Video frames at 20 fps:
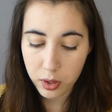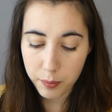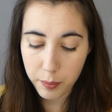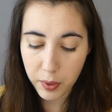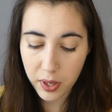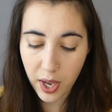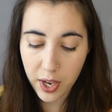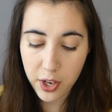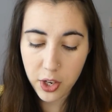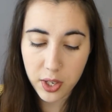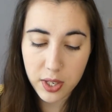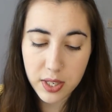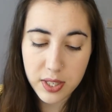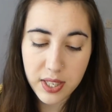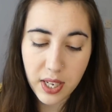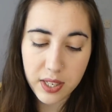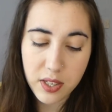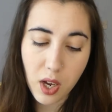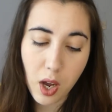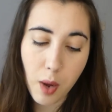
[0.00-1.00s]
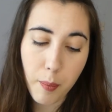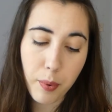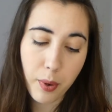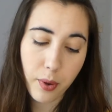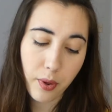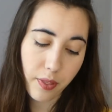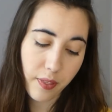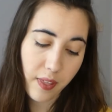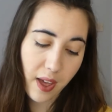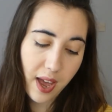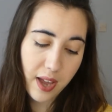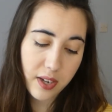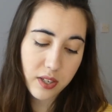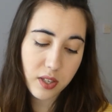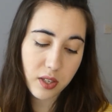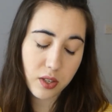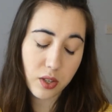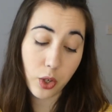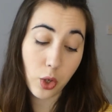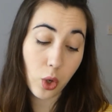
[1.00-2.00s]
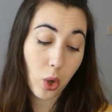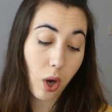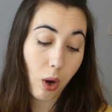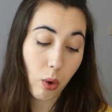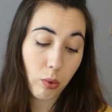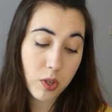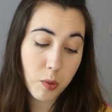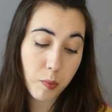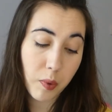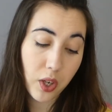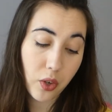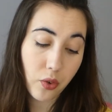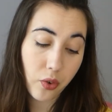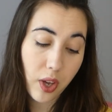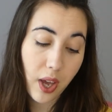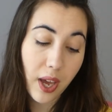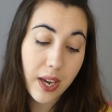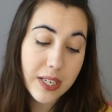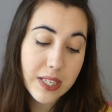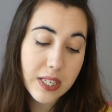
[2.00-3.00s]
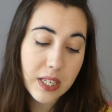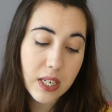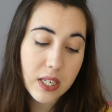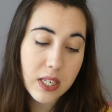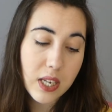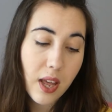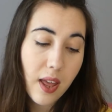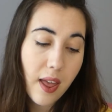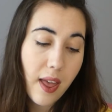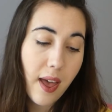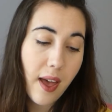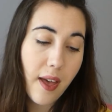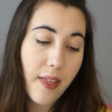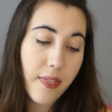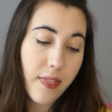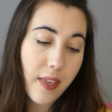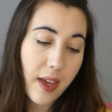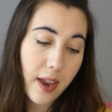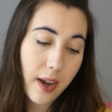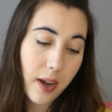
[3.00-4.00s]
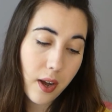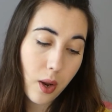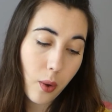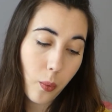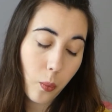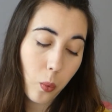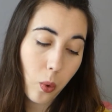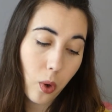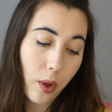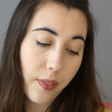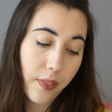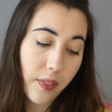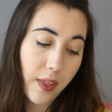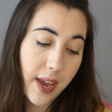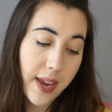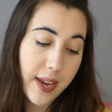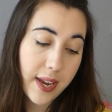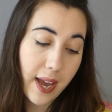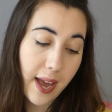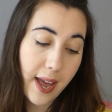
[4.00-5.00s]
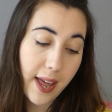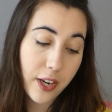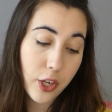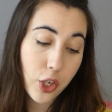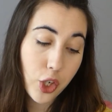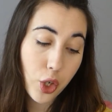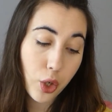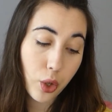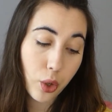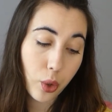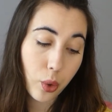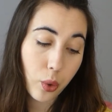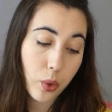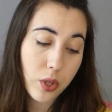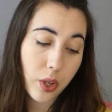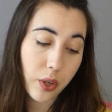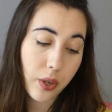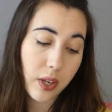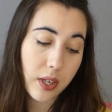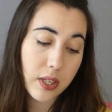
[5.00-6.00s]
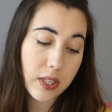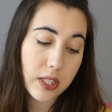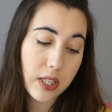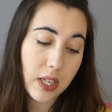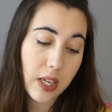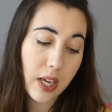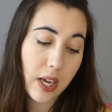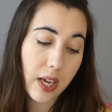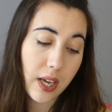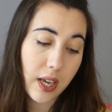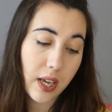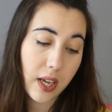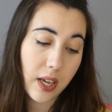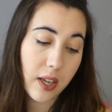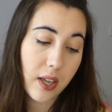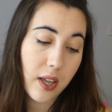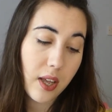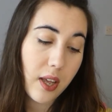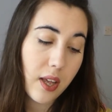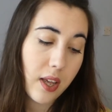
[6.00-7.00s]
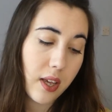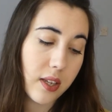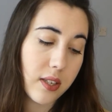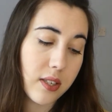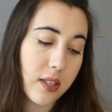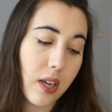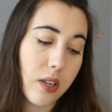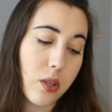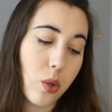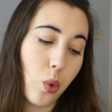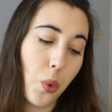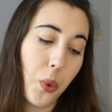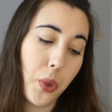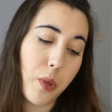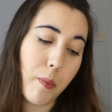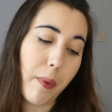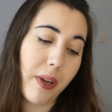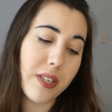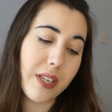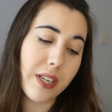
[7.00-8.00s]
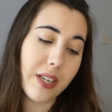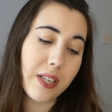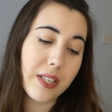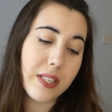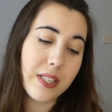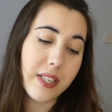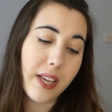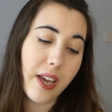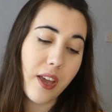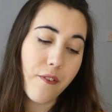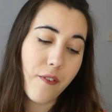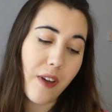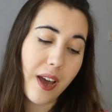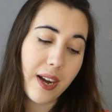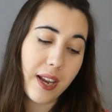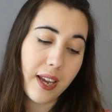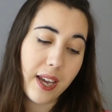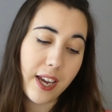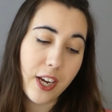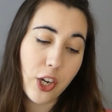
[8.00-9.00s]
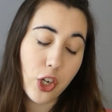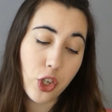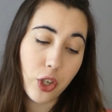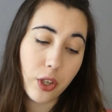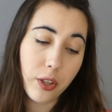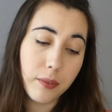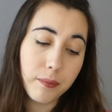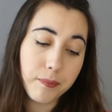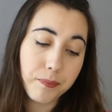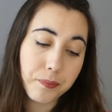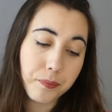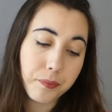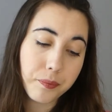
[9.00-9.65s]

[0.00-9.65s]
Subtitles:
But yeah, you can set up that so your goal has been created, and then what they can do, so you see here it says automatic save allocation.